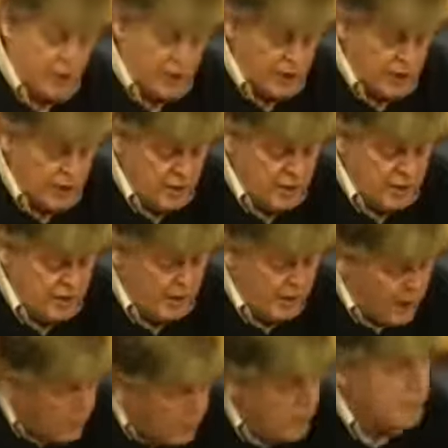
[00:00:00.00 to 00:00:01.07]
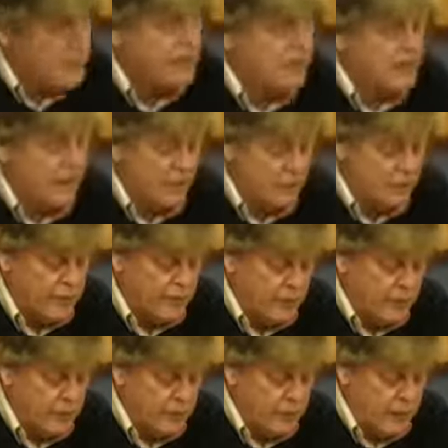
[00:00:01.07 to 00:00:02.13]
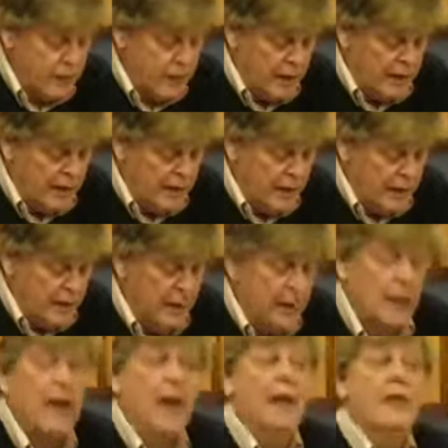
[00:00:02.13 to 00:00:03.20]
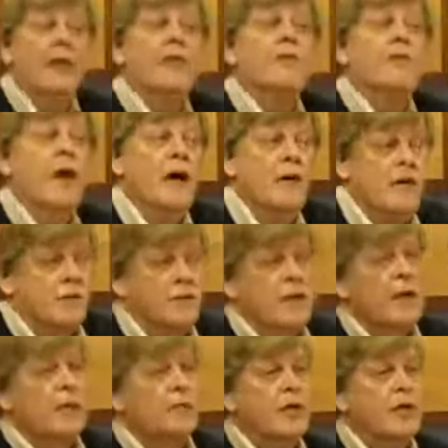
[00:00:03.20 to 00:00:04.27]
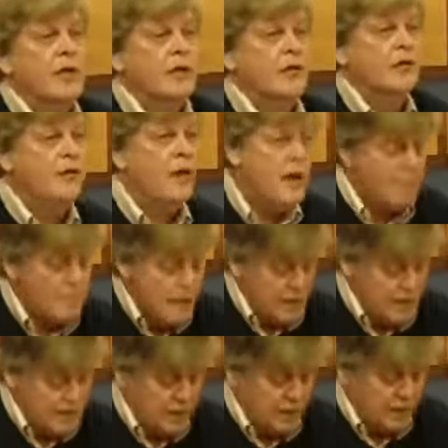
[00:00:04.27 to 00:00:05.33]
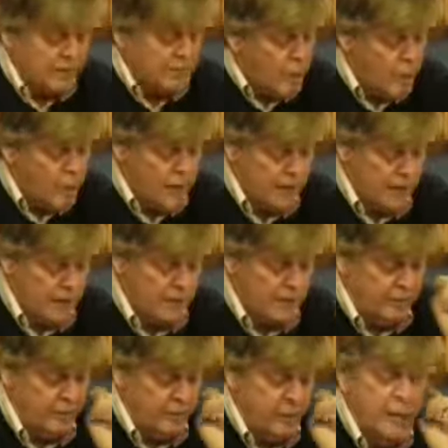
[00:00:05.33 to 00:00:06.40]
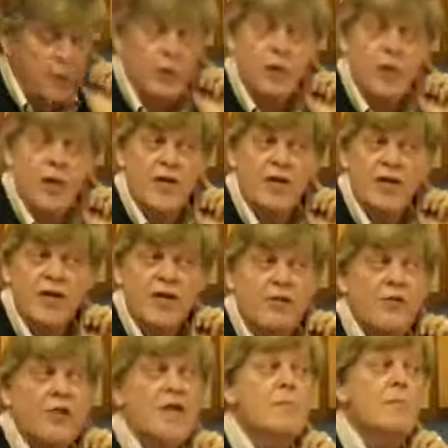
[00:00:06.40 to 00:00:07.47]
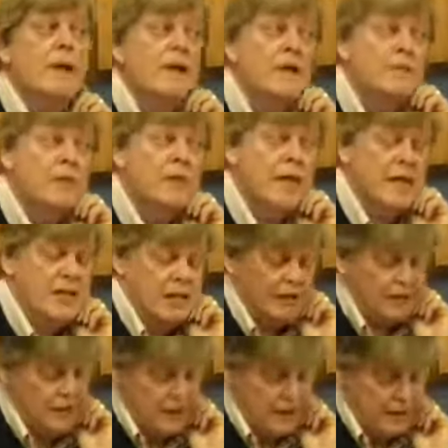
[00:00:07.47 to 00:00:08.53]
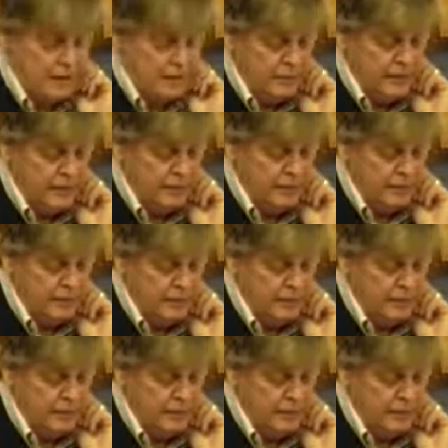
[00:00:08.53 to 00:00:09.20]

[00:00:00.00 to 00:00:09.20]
questions, and I want us to have a really good debate. And in advance of it, I'm going to confine myself, more or less, to addressing three main and related themes.